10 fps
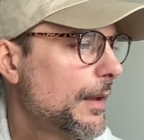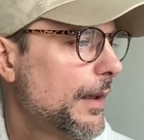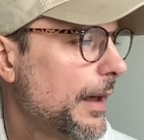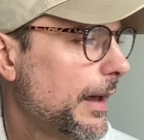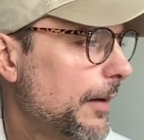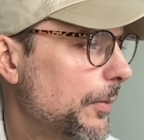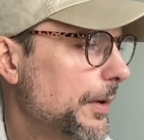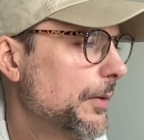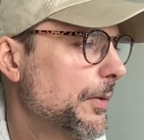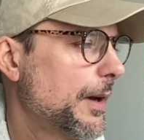And we
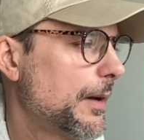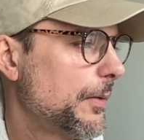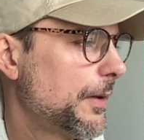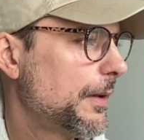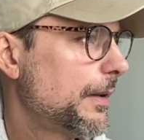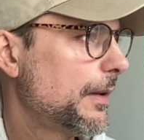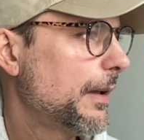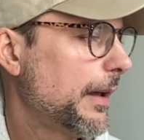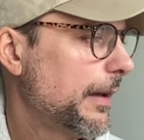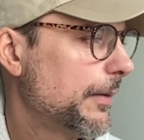go down
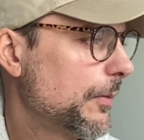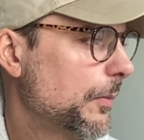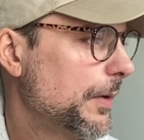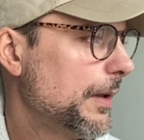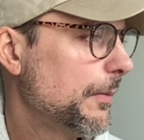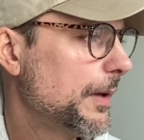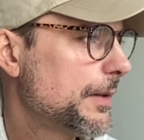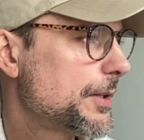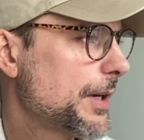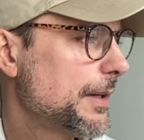and we will
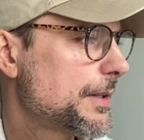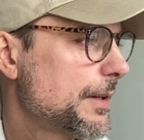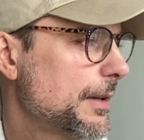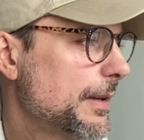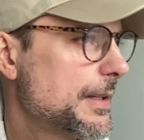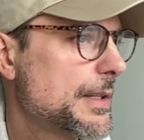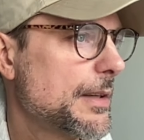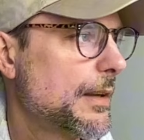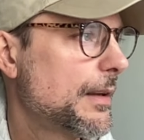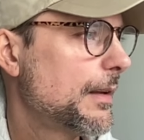change this.
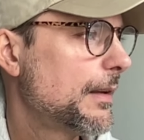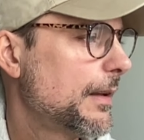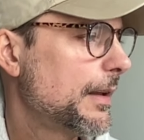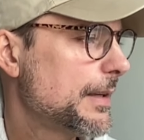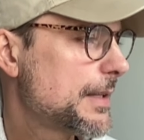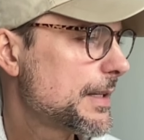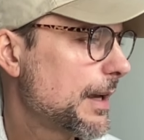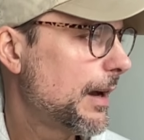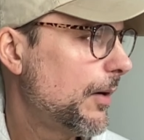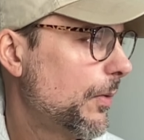Is
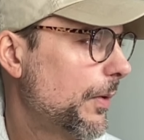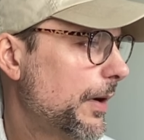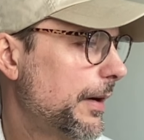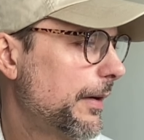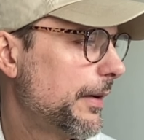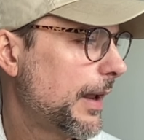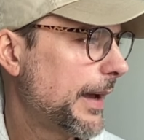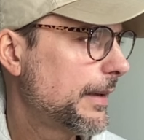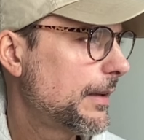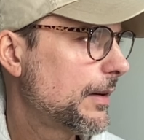our
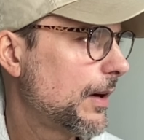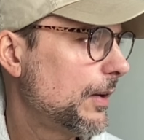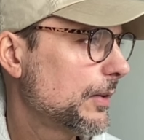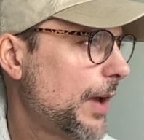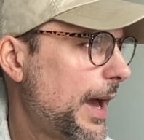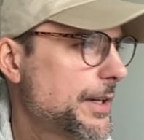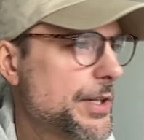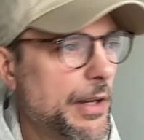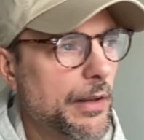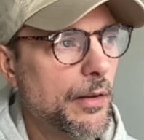like call to
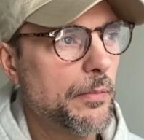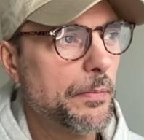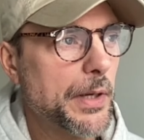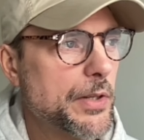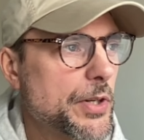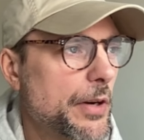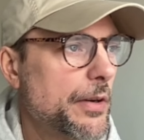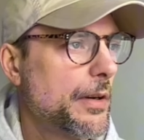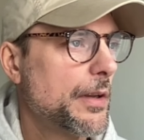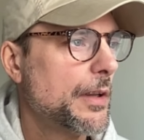action
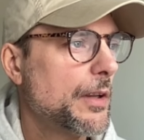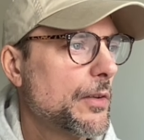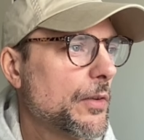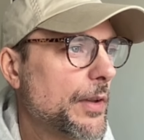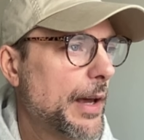picture. So that